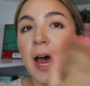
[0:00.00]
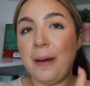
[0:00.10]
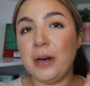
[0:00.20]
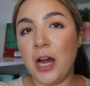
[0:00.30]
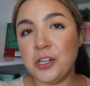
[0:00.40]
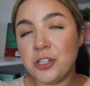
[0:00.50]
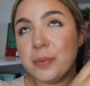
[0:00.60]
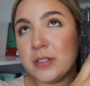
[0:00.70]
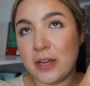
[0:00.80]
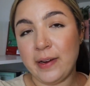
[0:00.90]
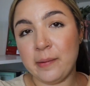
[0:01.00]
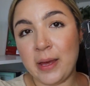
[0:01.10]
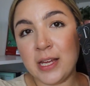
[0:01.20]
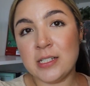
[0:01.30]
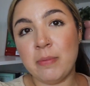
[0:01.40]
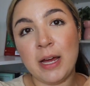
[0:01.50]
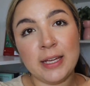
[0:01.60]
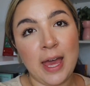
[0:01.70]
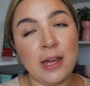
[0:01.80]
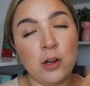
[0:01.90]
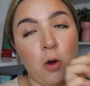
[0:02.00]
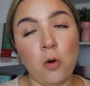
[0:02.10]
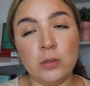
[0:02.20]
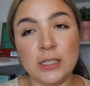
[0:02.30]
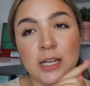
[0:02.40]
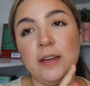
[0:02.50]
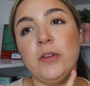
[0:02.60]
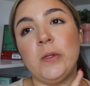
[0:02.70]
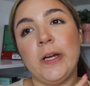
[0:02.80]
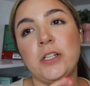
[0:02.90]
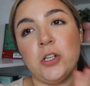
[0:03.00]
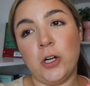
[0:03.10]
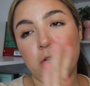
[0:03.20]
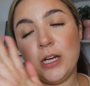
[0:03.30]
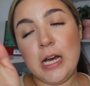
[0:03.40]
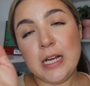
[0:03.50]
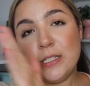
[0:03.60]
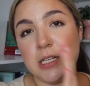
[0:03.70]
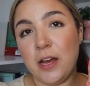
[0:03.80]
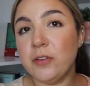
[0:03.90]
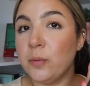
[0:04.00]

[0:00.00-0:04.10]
I would 100% recommend, but again, only if you like dark stuff.